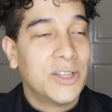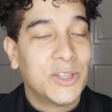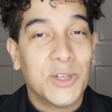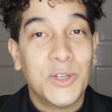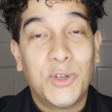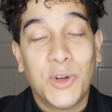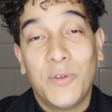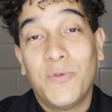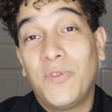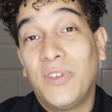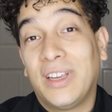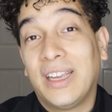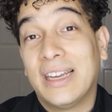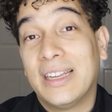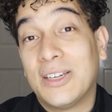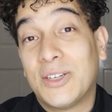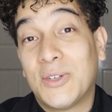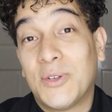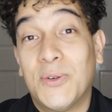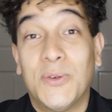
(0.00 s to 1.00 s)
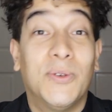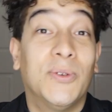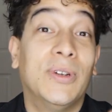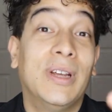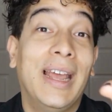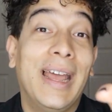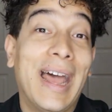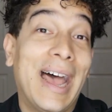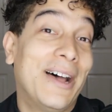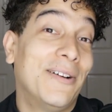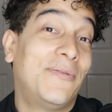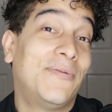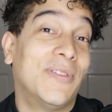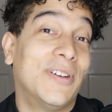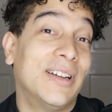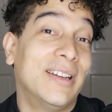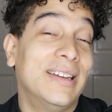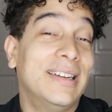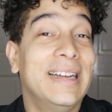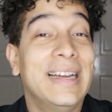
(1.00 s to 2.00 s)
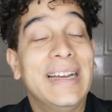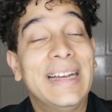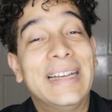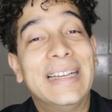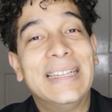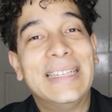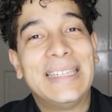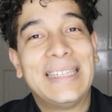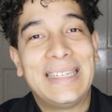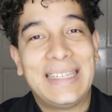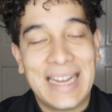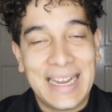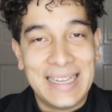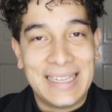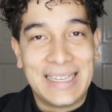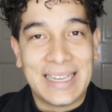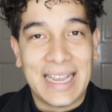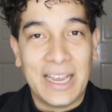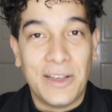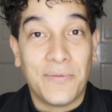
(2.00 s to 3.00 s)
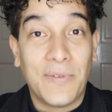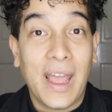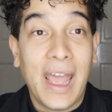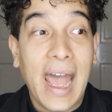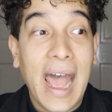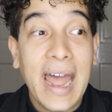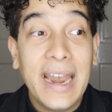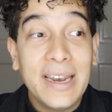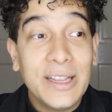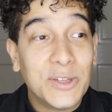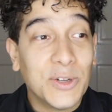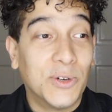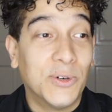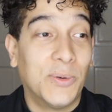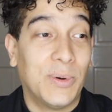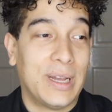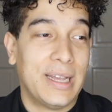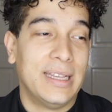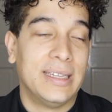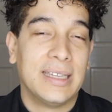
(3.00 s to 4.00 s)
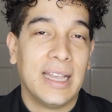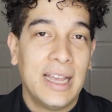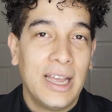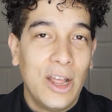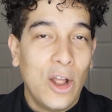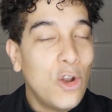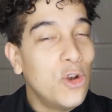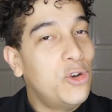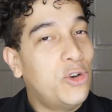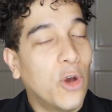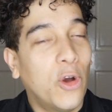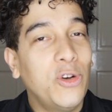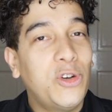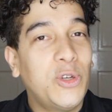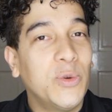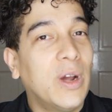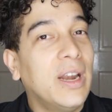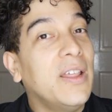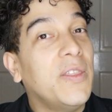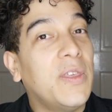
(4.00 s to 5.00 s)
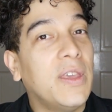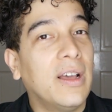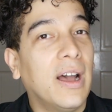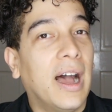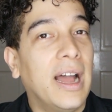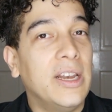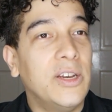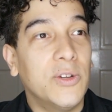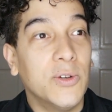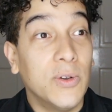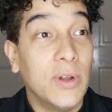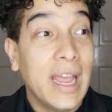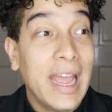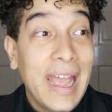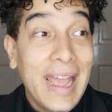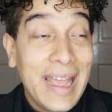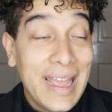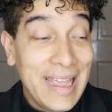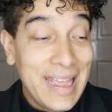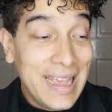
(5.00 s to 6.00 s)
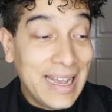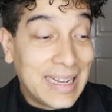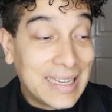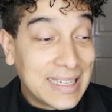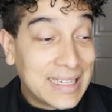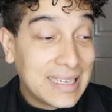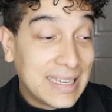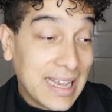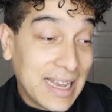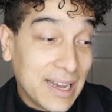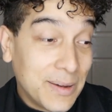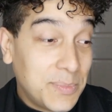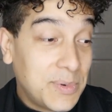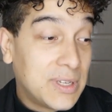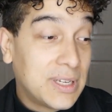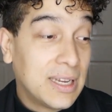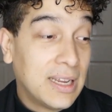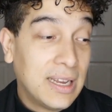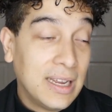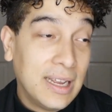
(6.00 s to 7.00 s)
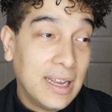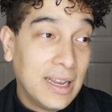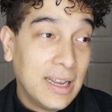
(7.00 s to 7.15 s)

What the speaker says: So don't forget to have fun, stay safe, and as always, don't do anything I do, except